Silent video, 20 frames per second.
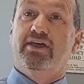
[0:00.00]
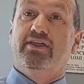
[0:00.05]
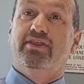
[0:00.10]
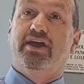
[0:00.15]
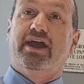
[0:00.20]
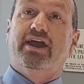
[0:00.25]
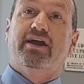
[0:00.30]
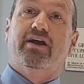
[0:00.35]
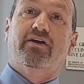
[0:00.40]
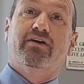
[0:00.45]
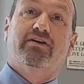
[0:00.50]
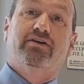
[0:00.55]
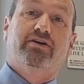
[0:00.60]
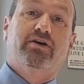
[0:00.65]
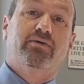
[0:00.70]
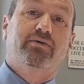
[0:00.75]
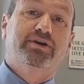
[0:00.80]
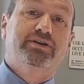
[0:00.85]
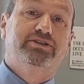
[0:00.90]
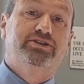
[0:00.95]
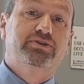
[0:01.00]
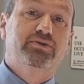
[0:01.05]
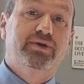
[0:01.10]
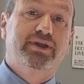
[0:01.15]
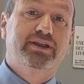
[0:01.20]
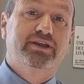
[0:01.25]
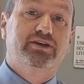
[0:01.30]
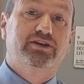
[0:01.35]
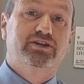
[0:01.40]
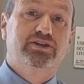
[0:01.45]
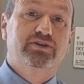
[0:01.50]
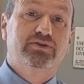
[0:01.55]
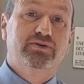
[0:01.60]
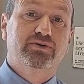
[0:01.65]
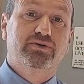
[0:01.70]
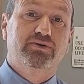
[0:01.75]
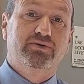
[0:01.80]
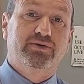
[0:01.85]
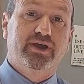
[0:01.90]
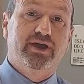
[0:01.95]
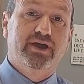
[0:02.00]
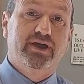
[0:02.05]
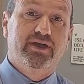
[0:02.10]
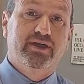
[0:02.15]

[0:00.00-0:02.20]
they are going to include